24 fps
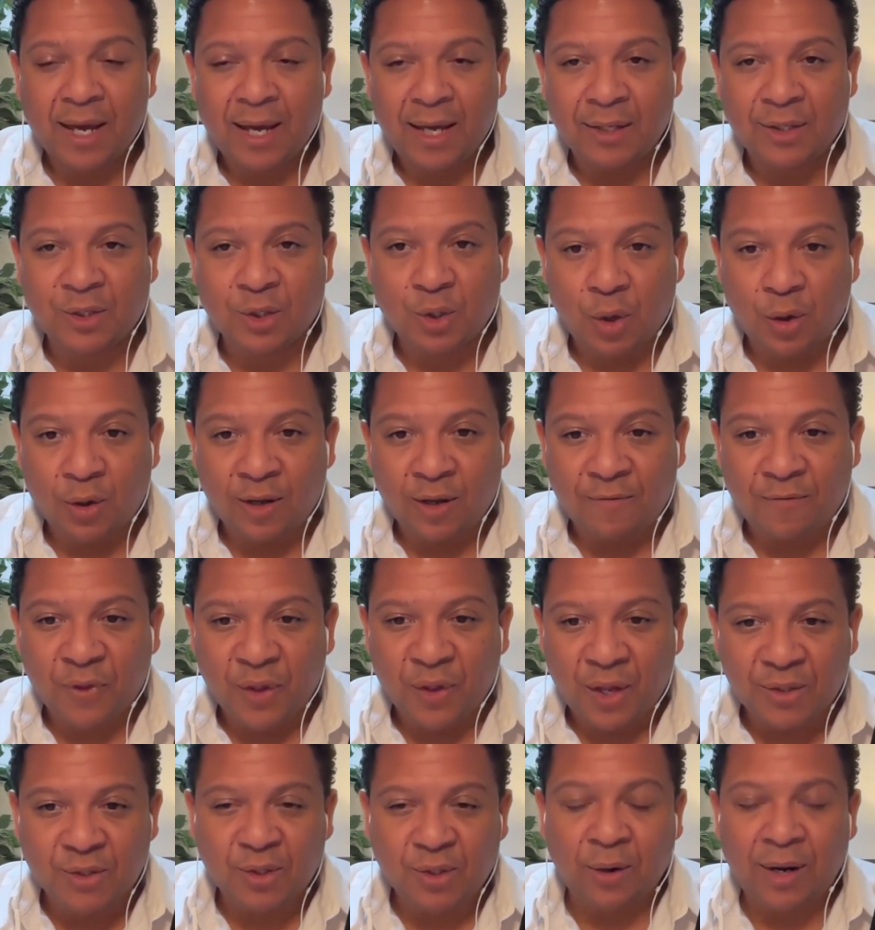And so if
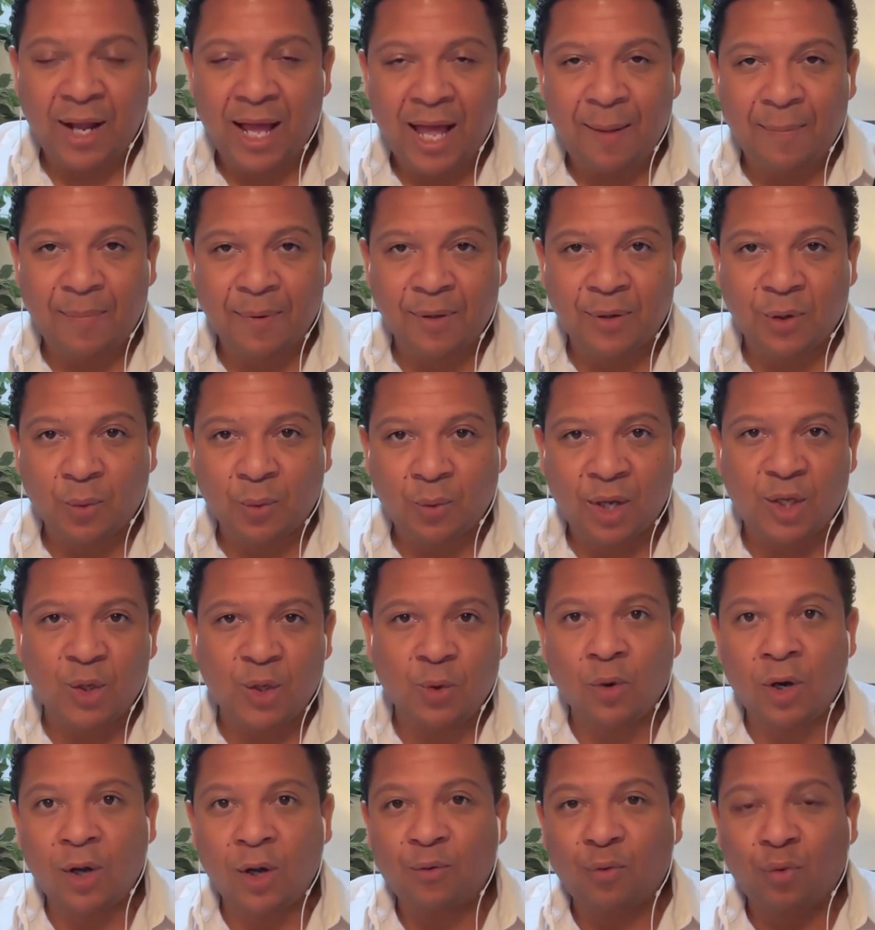things aren't happening the way you
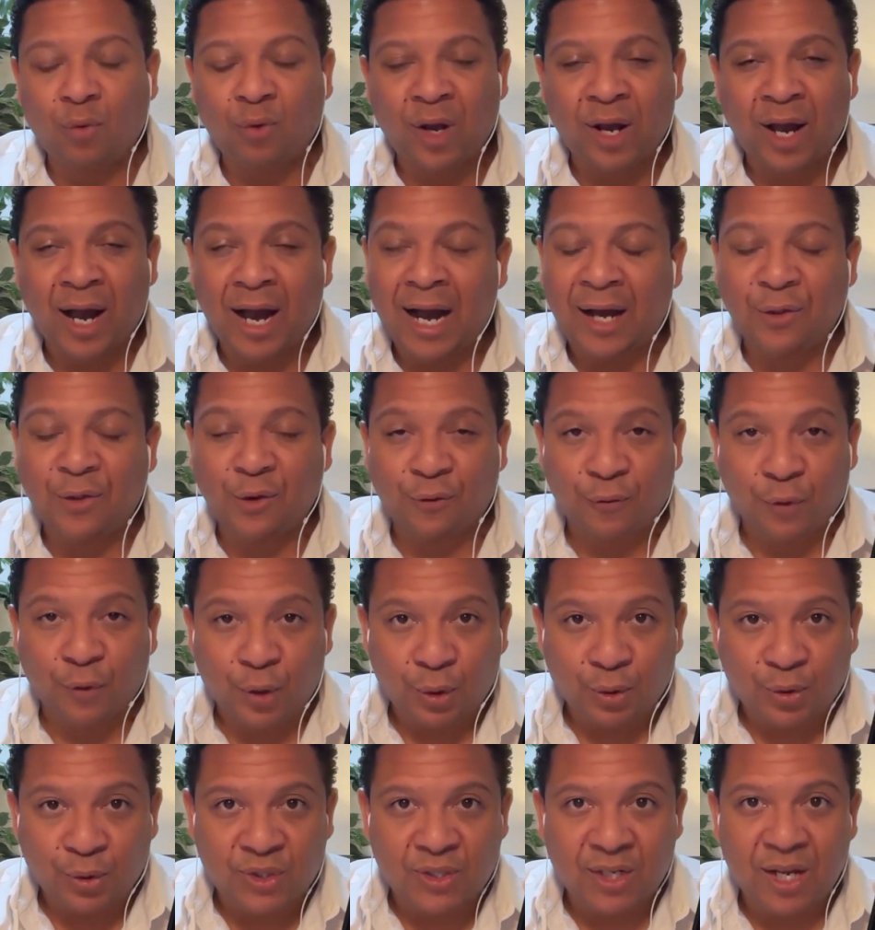want, either for
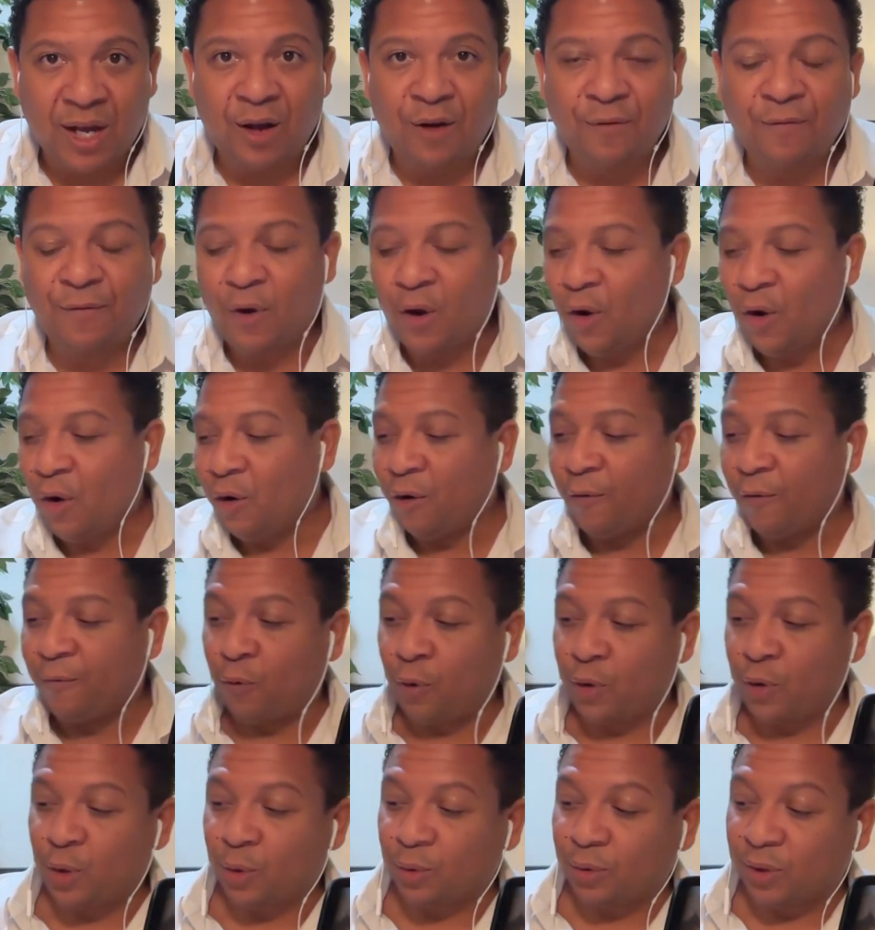yourself or
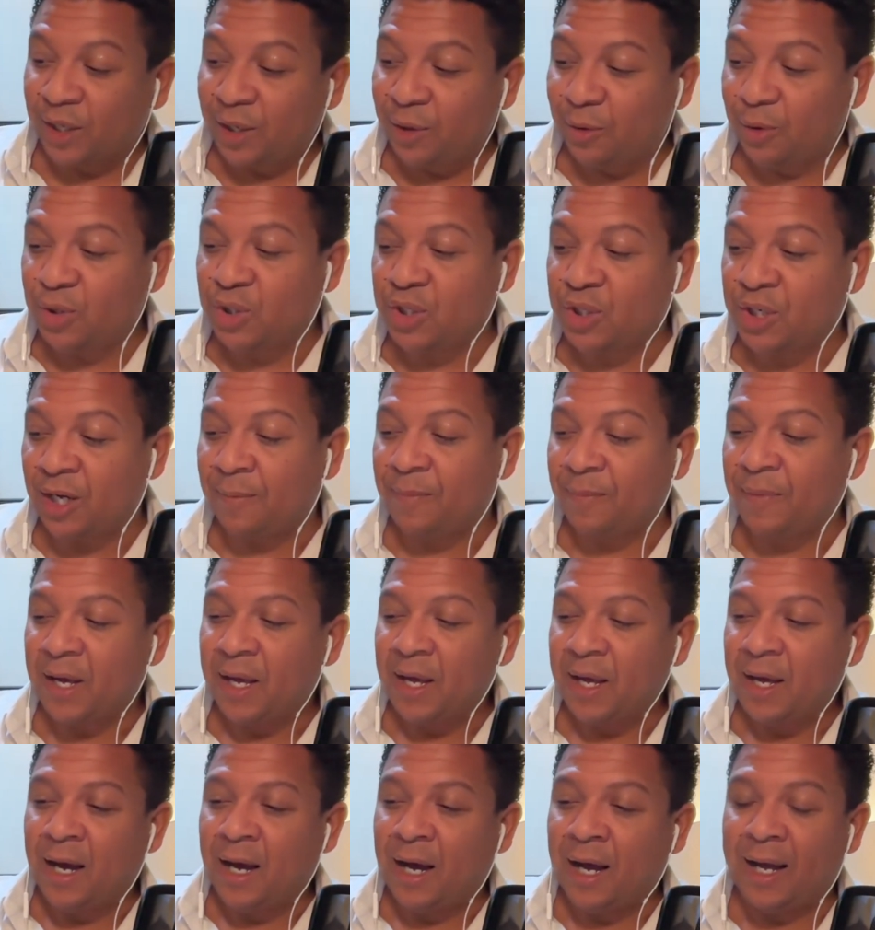for your leadership,
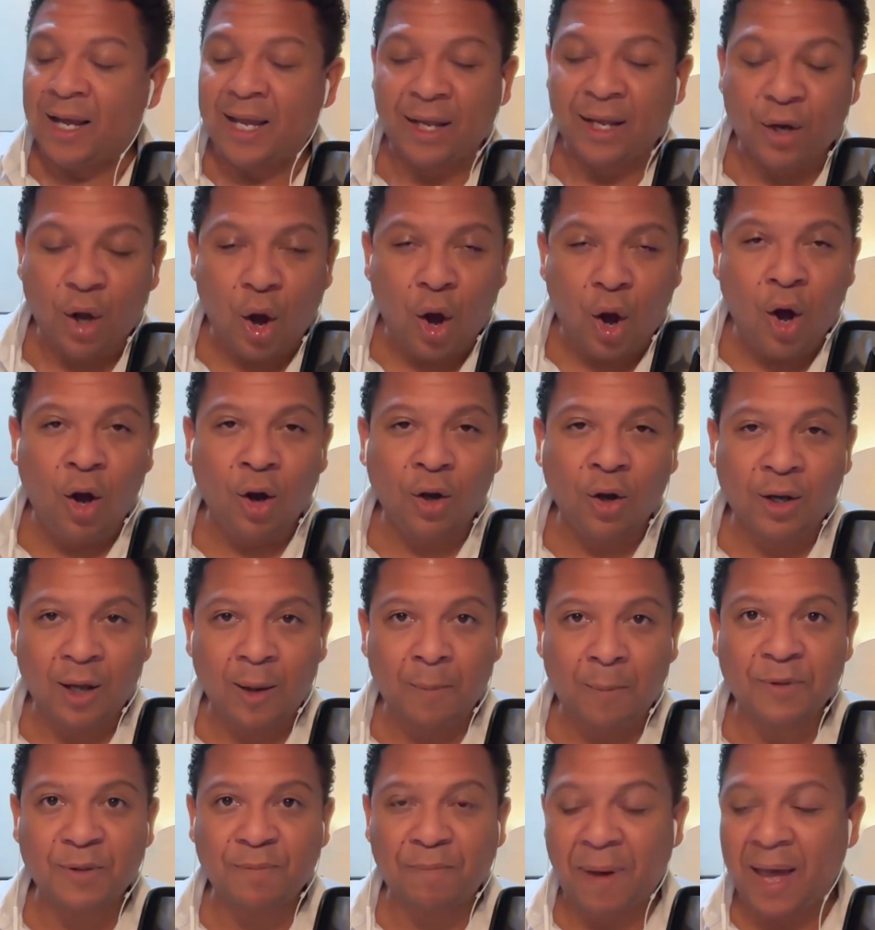it all
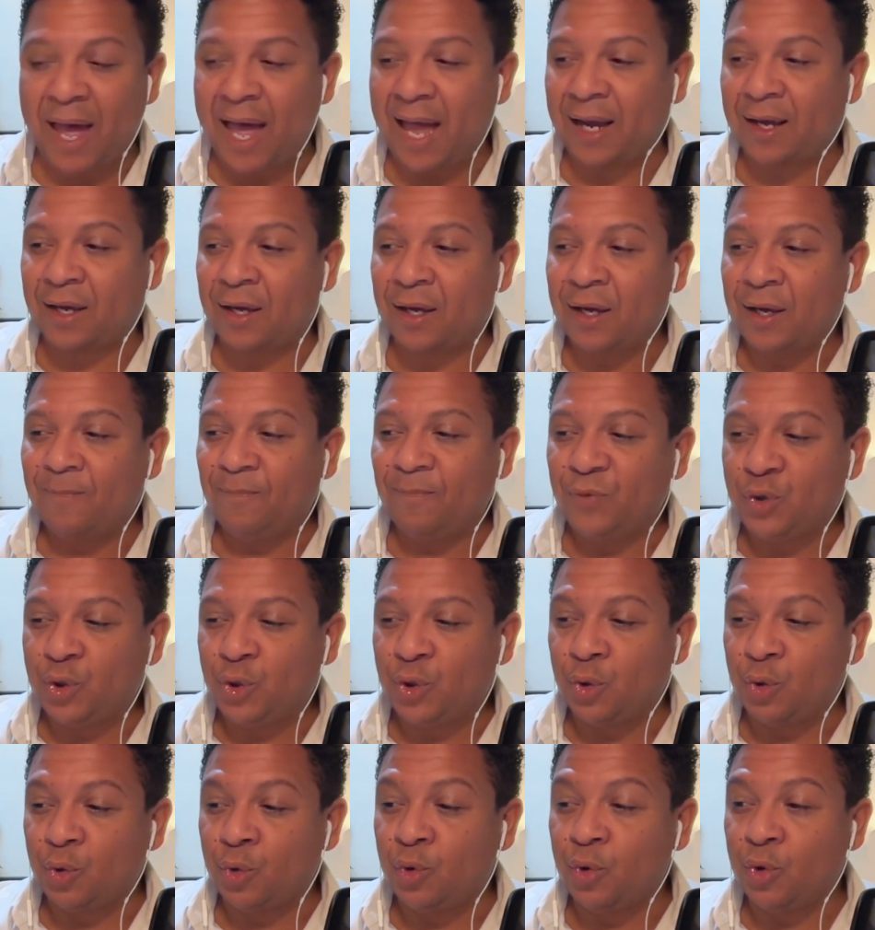comes back
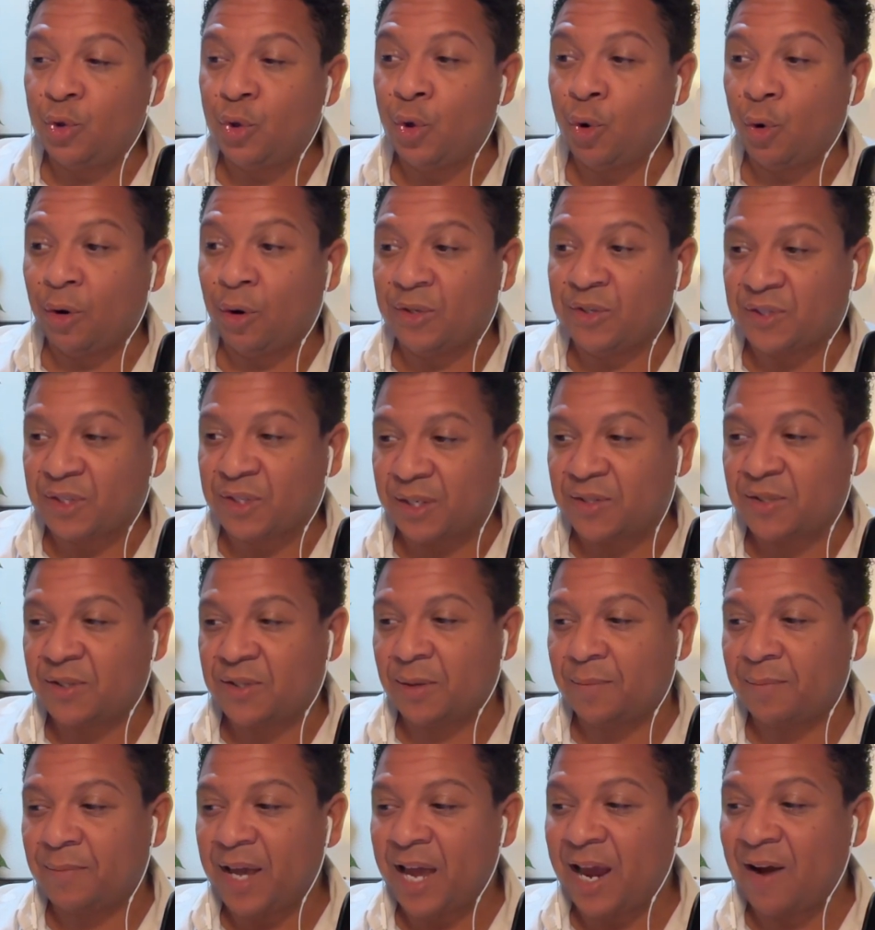to your system.